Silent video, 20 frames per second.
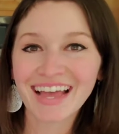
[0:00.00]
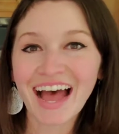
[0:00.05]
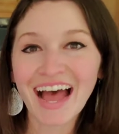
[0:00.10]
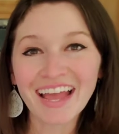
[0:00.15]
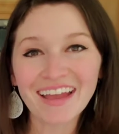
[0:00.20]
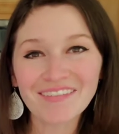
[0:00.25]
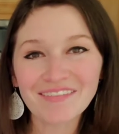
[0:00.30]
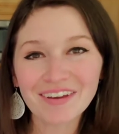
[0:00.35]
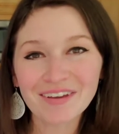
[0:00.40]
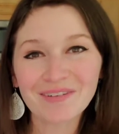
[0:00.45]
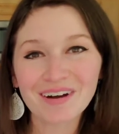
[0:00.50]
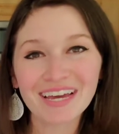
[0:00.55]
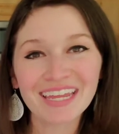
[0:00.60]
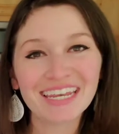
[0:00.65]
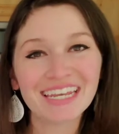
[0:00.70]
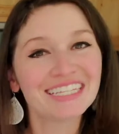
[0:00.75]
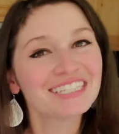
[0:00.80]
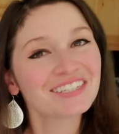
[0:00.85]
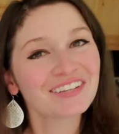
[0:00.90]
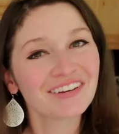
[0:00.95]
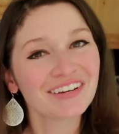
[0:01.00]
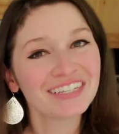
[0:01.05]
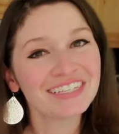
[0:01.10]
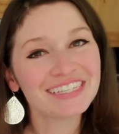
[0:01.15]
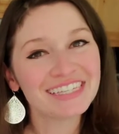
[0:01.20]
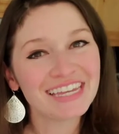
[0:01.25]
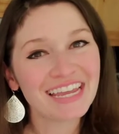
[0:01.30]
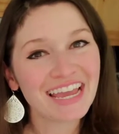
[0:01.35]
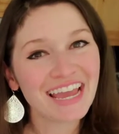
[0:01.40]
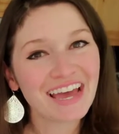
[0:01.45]
everyone, it's
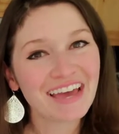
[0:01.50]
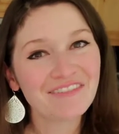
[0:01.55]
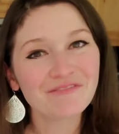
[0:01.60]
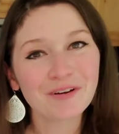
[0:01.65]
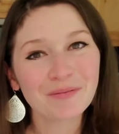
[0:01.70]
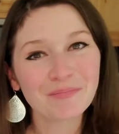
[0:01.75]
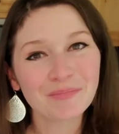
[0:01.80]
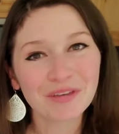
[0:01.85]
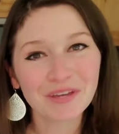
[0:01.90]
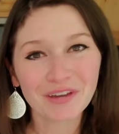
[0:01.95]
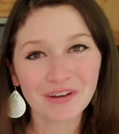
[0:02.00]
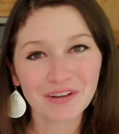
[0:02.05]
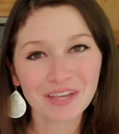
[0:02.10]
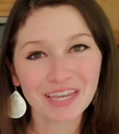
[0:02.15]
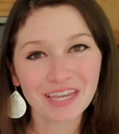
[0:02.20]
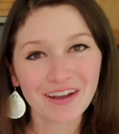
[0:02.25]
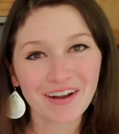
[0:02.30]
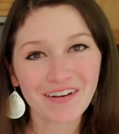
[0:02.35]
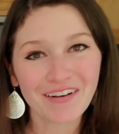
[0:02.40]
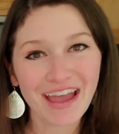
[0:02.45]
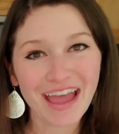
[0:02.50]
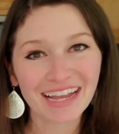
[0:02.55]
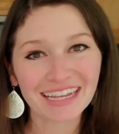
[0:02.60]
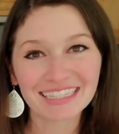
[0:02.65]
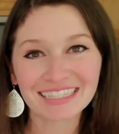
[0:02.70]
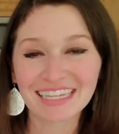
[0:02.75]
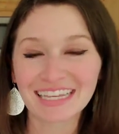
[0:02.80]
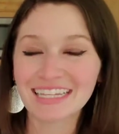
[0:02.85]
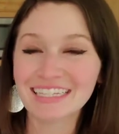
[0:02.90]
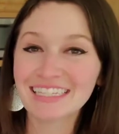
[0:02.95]
Christiane from the Cooking
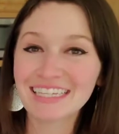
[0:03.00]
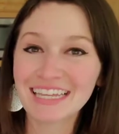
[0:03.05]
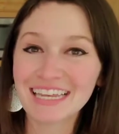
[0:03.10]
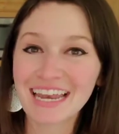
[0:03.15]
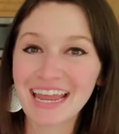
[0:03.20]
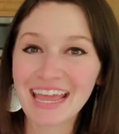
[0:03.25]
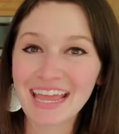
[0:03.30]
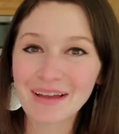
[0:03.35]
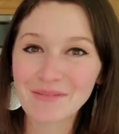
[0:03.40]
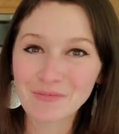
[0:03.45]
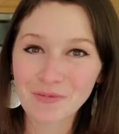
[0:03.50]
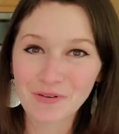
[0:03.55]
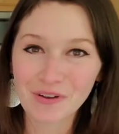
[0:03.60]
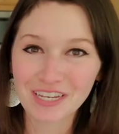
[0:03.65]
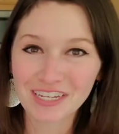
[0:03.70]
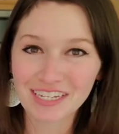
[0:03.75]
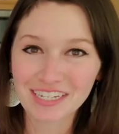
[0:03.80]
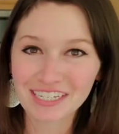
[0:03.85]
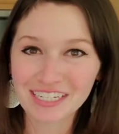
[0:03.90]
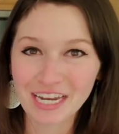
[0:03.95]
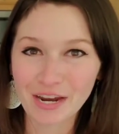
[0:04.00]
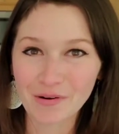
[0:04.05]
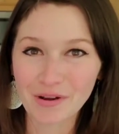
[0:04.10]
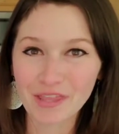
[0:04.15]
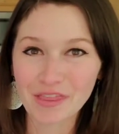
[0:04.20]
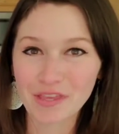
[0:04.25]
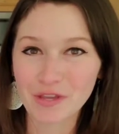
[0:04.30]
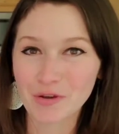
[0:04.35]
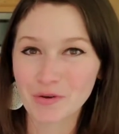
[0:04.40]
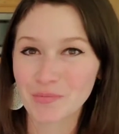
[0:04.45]
RX, and today I'm going to share
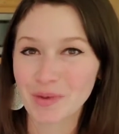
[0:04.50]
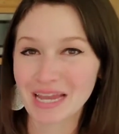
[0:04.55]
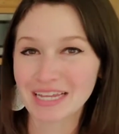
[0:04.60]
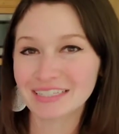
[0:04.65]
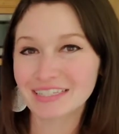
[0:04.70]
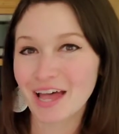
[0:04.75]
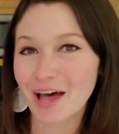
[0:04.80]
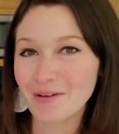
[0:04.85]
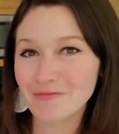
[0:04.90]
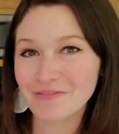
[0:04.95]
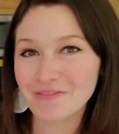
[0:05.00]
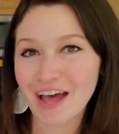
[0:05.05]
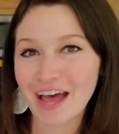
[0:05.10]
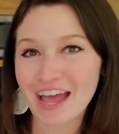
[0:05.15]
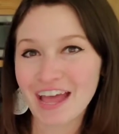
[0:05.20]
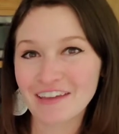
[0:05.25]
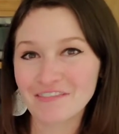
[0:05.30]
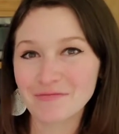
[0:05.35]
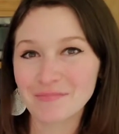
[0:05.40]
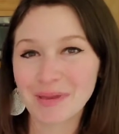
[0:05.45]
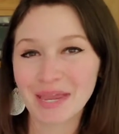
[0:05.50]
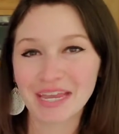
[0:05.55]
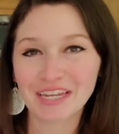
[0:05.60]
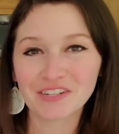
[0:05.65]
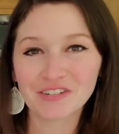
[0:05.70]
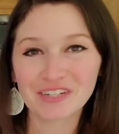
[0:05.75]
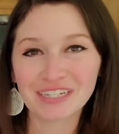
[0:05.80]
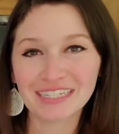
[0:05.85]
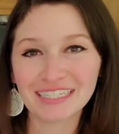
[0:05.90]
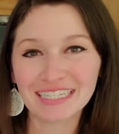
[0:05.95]
with you my top 5
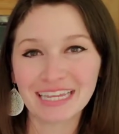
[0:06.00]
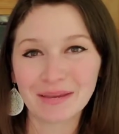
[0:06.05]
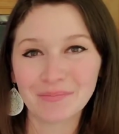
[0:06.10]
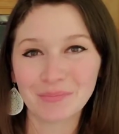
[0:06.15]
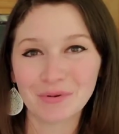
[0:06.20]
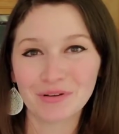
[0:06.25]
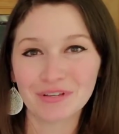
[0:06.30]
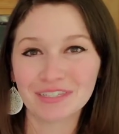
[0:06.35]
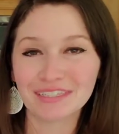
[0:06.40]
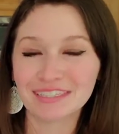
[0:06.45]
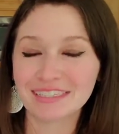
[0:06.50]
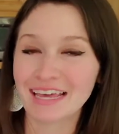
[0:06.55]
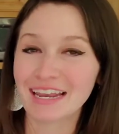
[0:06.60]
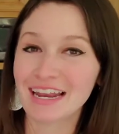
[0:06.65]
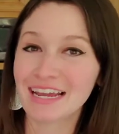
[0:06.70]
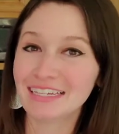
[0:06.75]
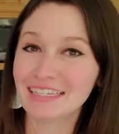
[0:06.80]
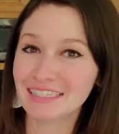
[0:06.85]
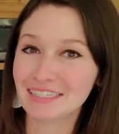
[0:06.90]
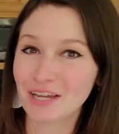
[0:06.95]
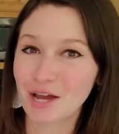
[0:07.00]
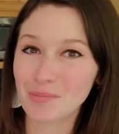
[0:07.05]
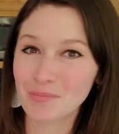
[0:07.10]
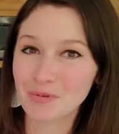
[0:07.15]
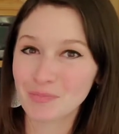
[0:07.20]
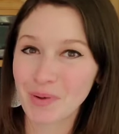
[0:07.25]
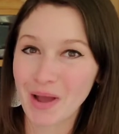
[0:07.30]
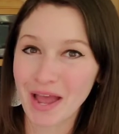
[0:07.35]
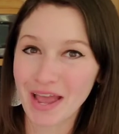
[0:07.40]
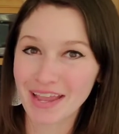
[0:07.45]
pantry staples that I
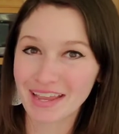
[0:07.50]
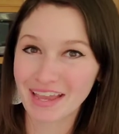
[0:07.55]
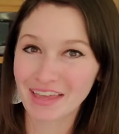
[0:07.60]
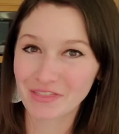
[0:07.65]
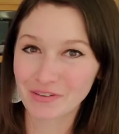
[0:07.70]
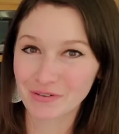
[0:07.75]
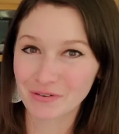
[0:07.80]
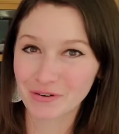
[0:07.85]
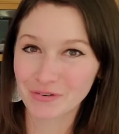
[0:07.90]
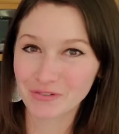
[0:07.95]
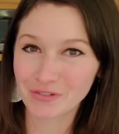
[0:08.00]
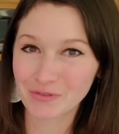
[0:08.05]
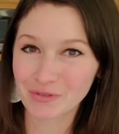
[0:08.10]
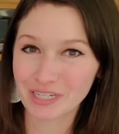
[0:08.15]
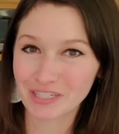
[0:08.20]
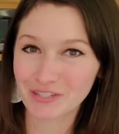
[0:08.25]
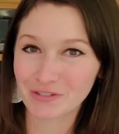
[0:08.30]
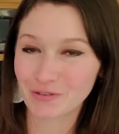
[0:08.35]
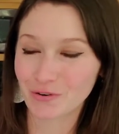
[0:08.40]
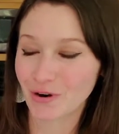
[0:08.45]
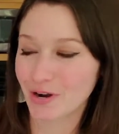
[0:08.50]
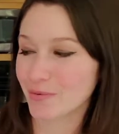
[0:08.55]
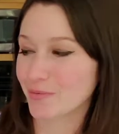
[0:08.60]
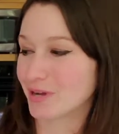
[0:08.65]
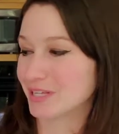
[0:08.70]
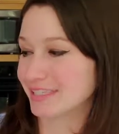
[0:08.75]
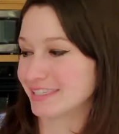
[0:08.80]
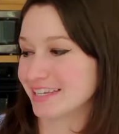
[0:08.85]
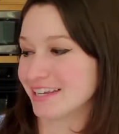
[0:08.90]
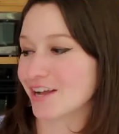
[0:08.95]
stopped buying at the grocery store
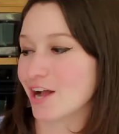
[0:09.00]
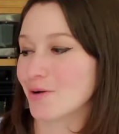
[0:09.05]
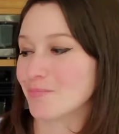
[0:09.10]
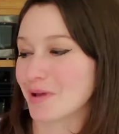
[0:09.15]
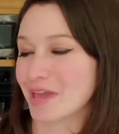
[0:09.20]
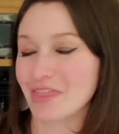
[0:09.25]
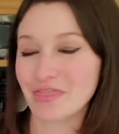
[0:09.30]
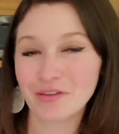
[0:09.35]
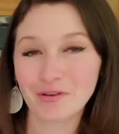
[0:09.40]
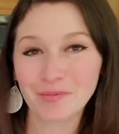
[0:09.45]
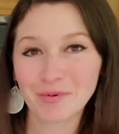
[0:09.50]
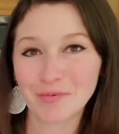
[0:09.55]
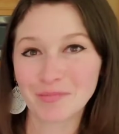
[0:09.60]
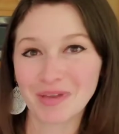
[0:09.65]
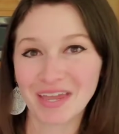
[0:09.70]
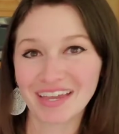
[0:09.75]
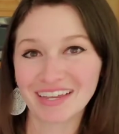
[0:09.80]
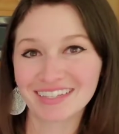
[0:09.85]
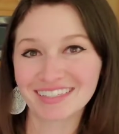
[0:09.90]
once I got my Thermomix.